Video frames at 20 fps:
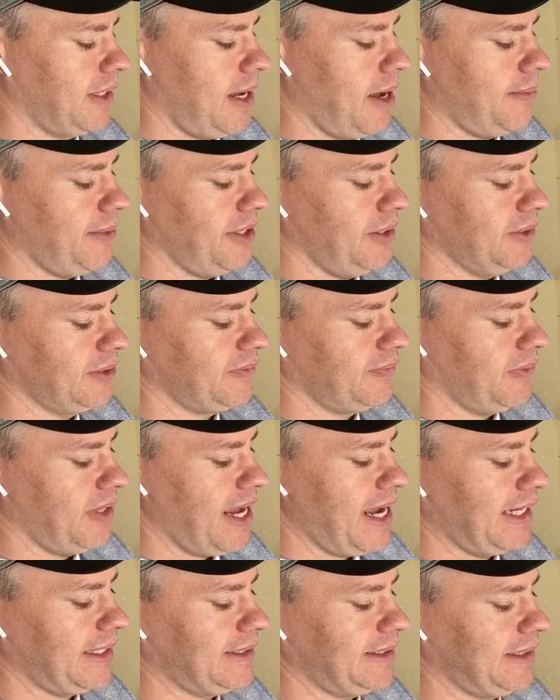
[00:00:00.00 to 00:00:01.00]
I'm gonna use
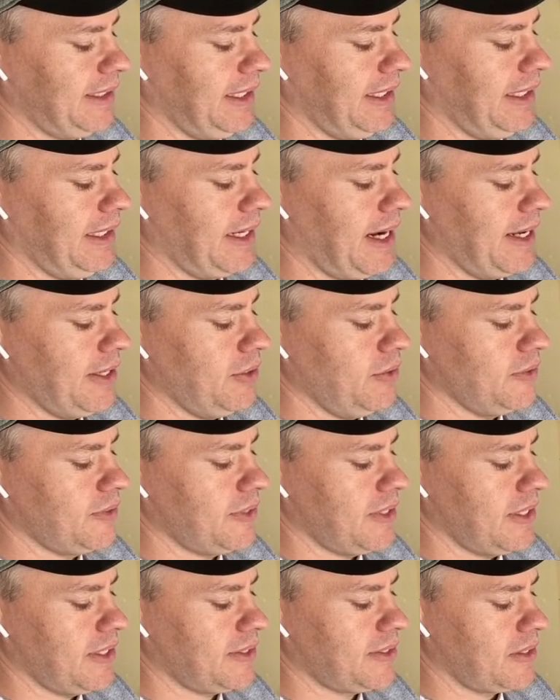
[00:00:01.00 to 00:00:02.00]
flaxseed. I use
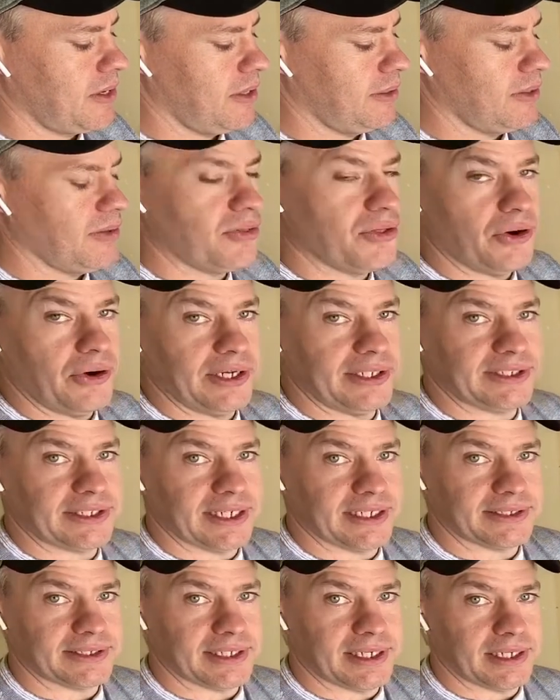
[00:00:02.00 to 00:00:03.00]
this on the
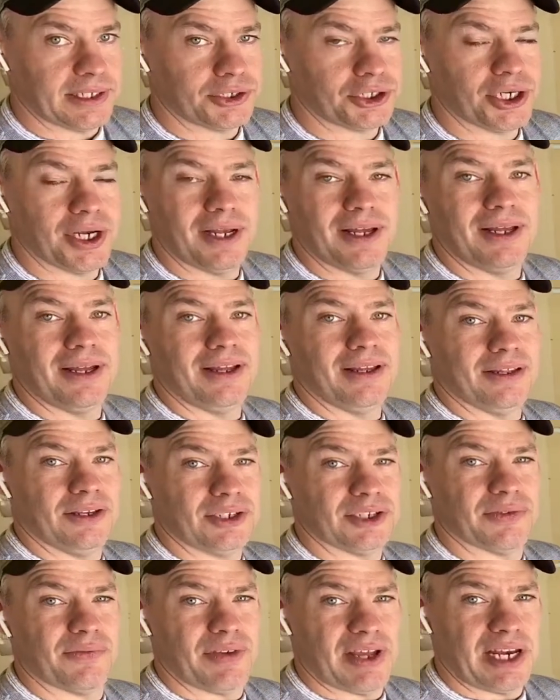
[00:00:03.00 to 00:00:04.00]
36 inch.
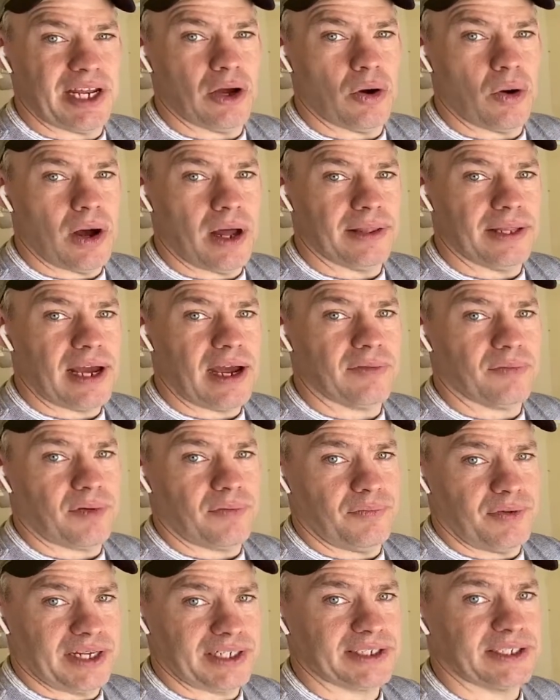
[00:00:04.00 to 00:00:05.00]
There's a video on that for
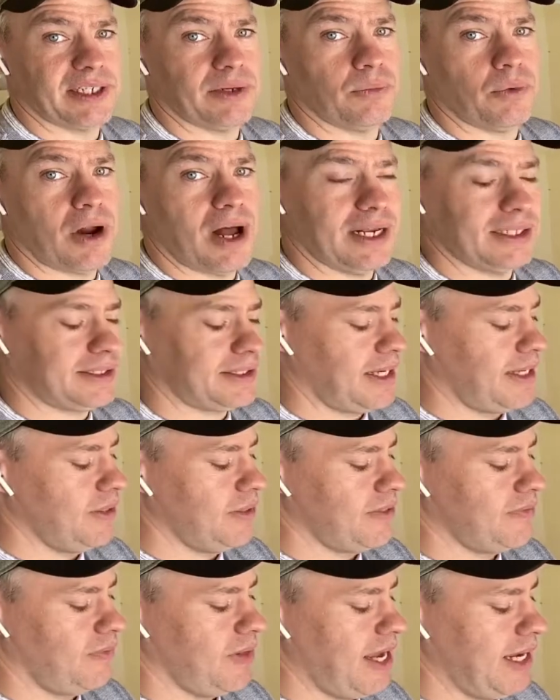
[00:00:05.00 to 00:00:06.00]
fixing rust. I
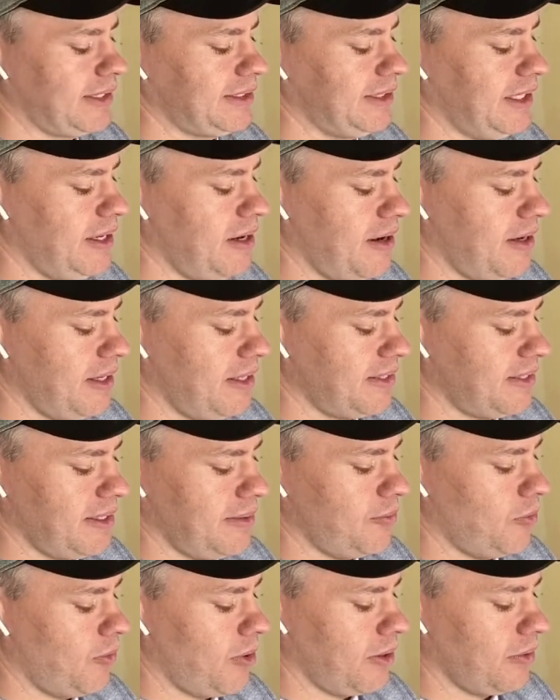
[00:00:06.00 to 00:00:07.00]
use flaxseed on it,
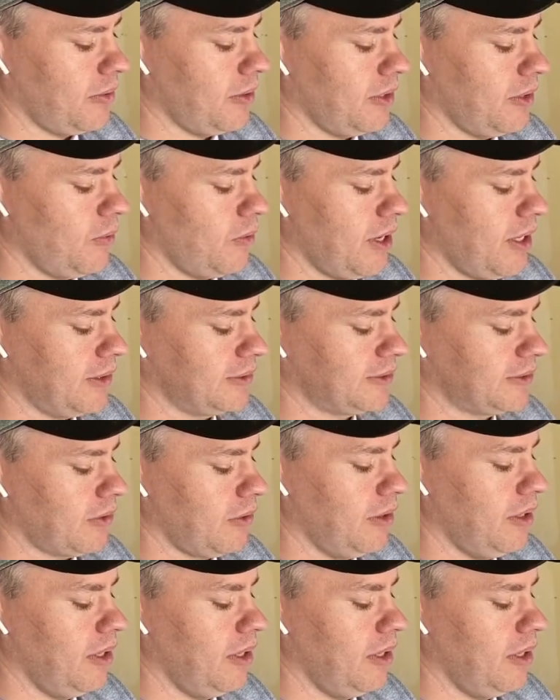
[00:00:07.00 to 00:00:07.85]
seemed to work really well. So